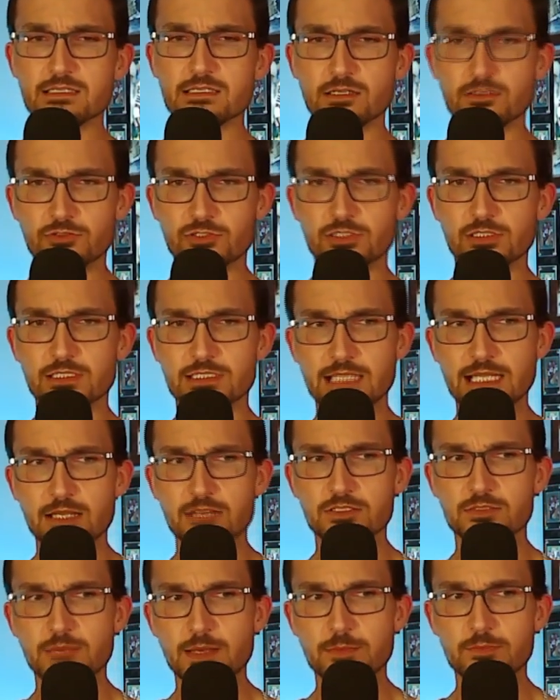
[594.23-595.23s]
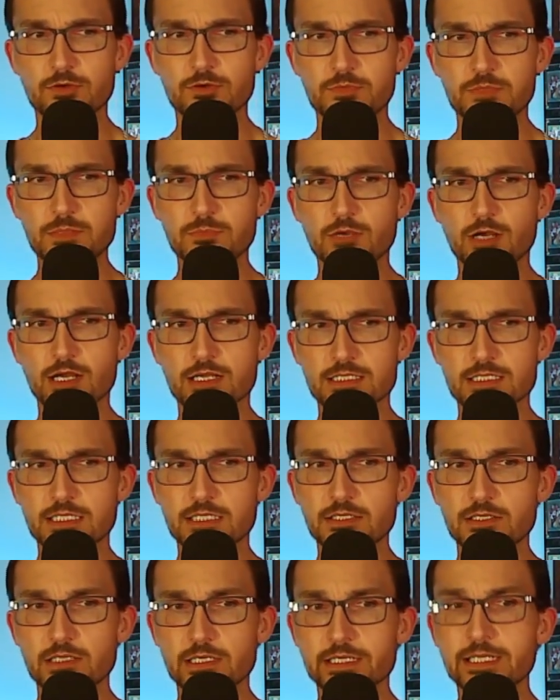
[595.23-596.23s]
socialist House member be
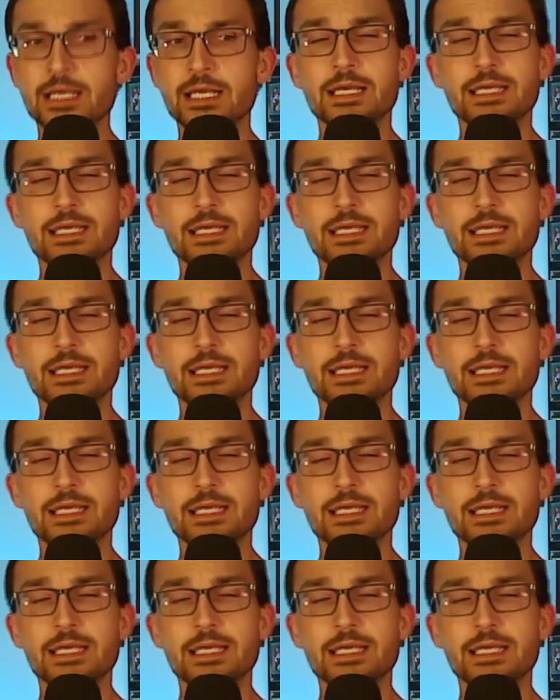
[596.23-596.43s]
prosecuted.